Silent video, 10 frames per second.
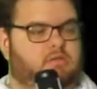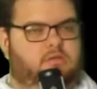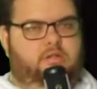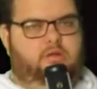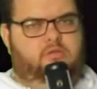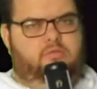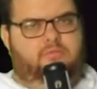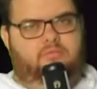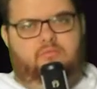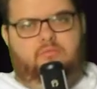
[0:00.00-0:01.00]
little,
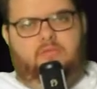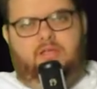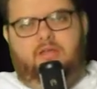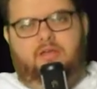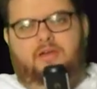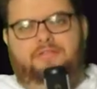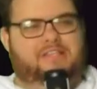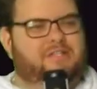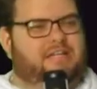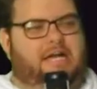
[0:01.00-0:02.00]
they
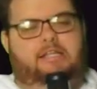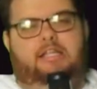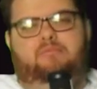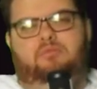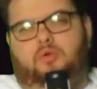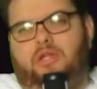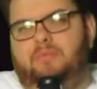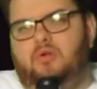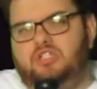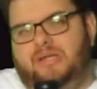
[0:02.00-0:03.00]
look kind of like
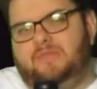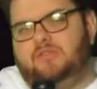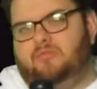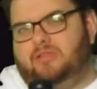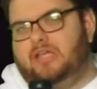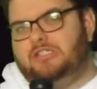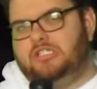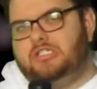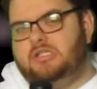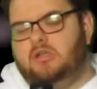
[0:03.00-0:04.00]
primo gems from Genshin,